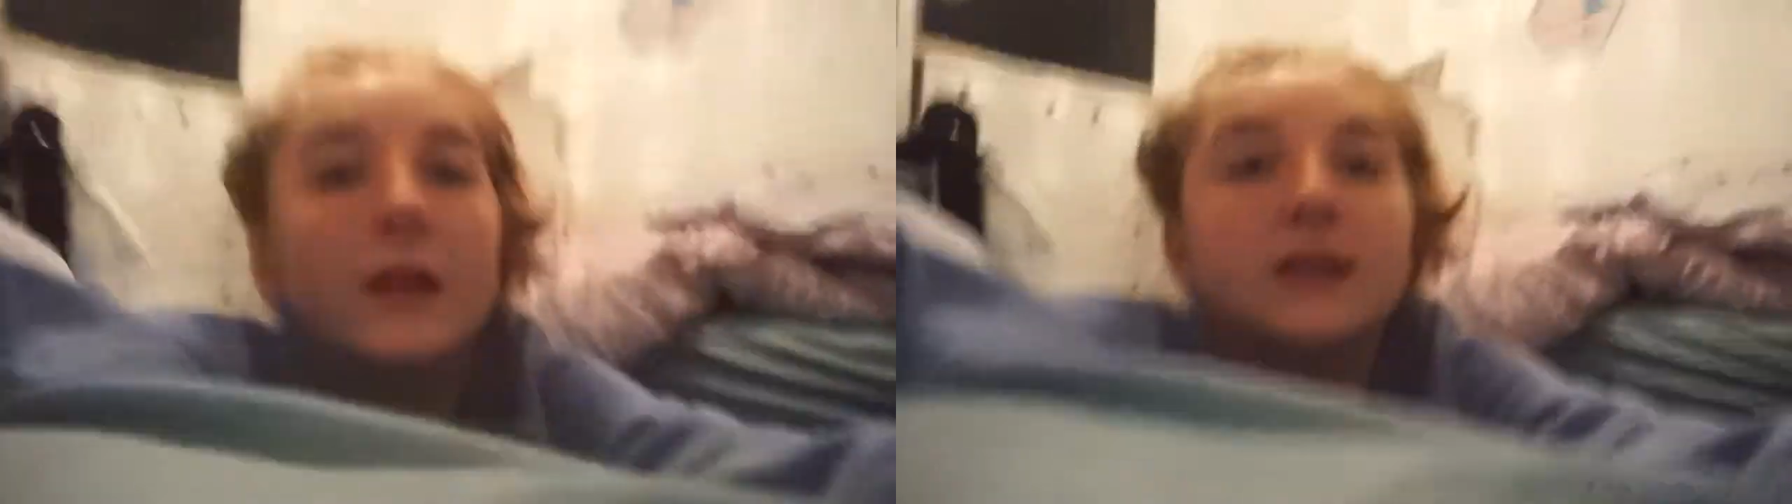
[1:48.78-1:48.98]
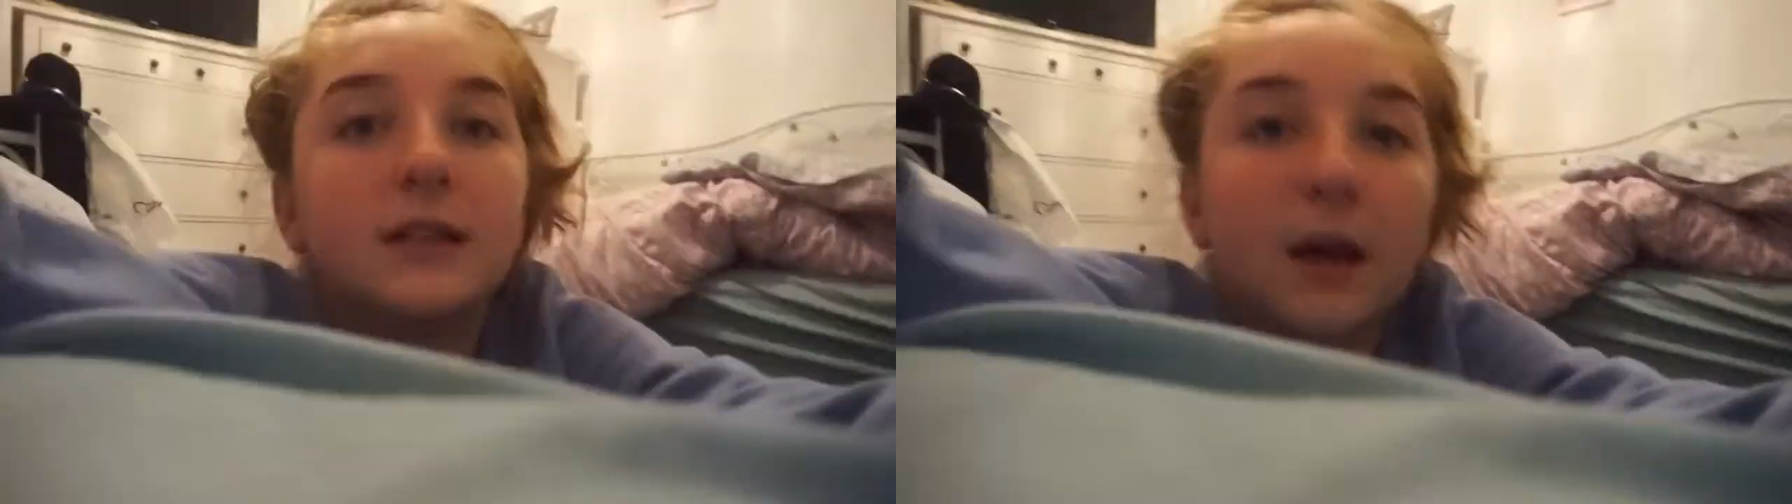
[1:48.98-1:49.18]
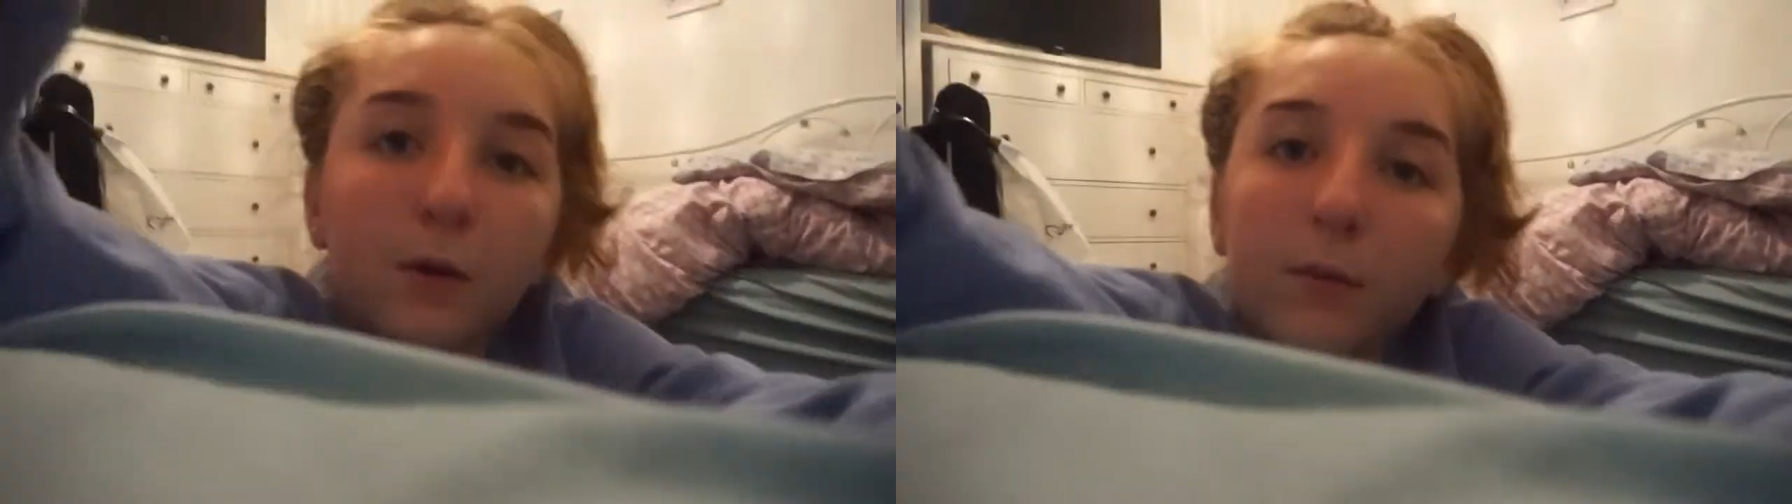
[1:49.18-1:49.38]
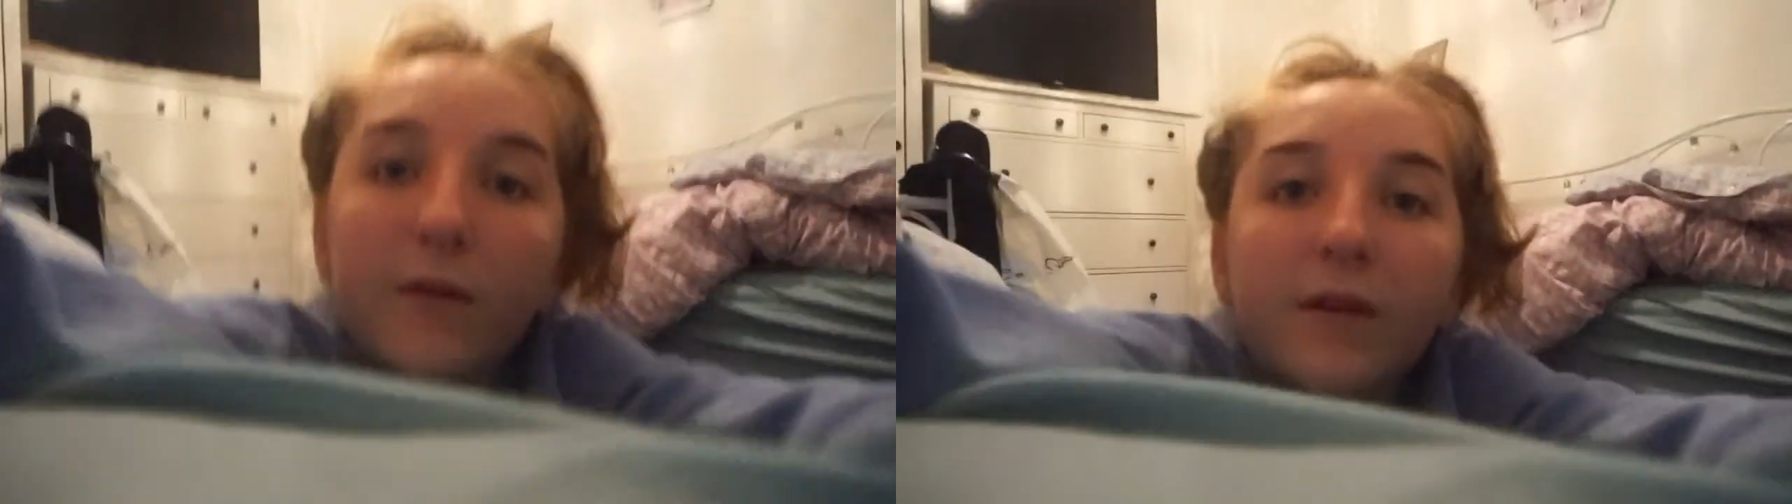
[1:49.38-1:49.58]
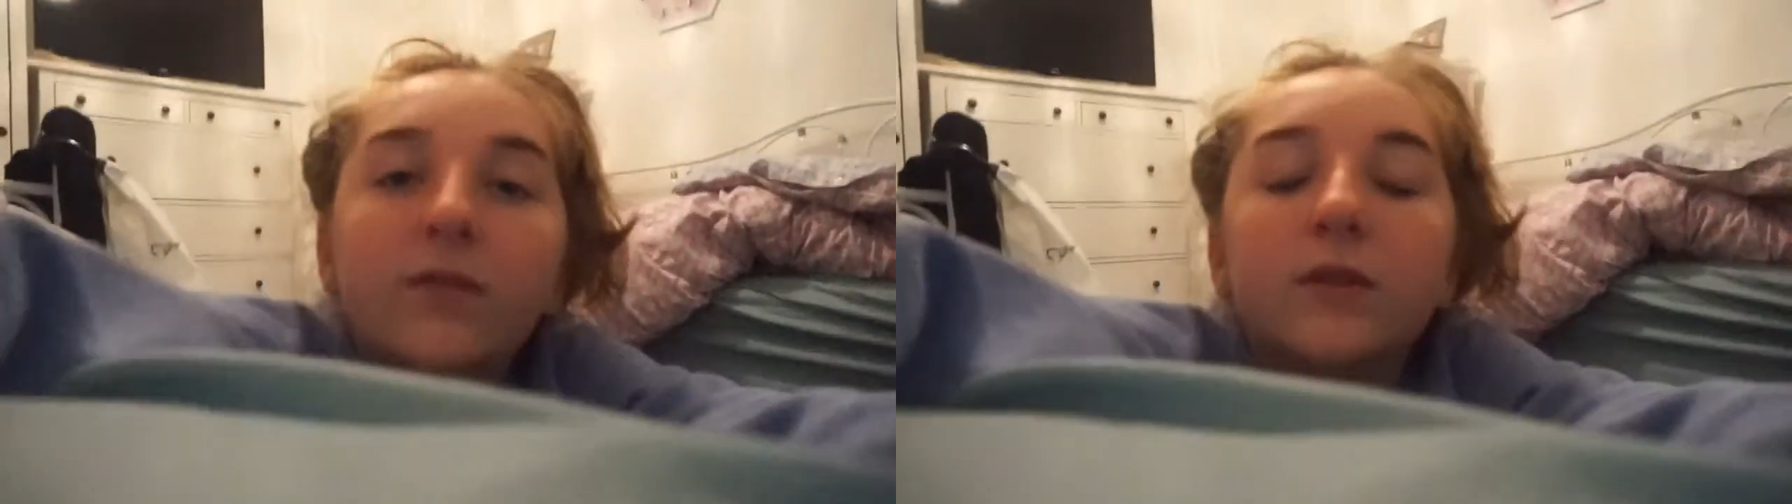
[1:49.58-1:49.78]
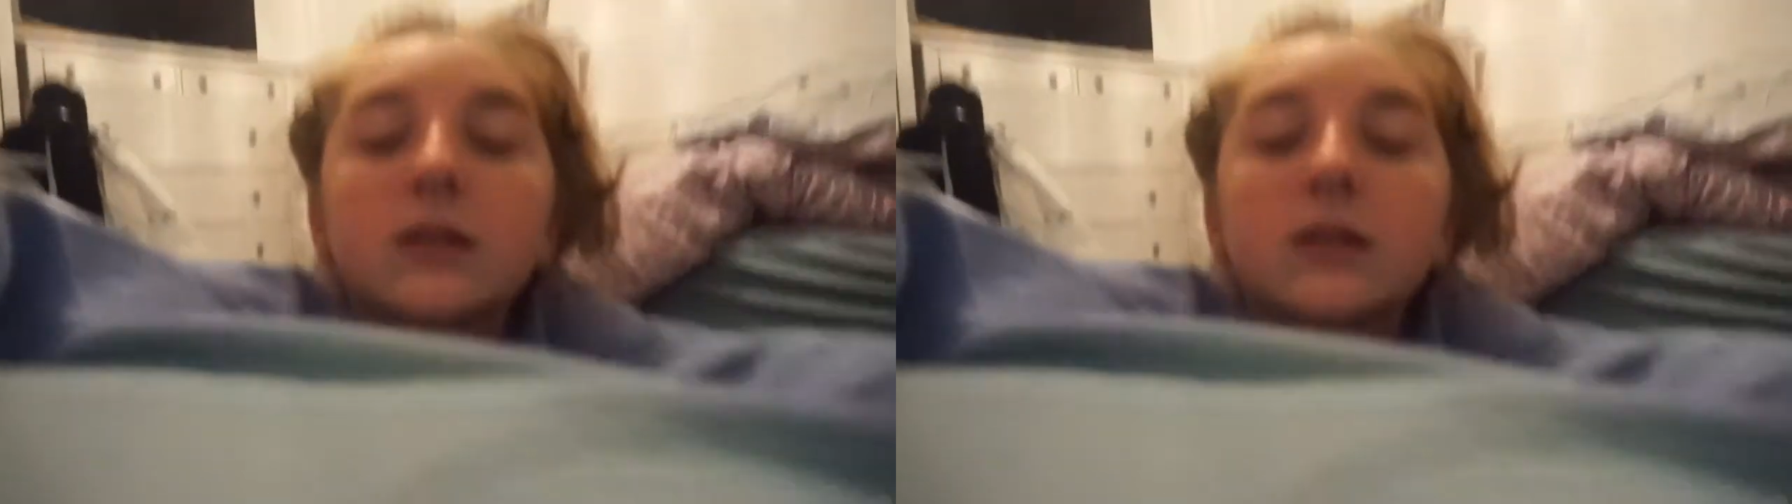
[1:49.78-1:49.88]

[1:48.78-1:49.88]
need to get all of my favourite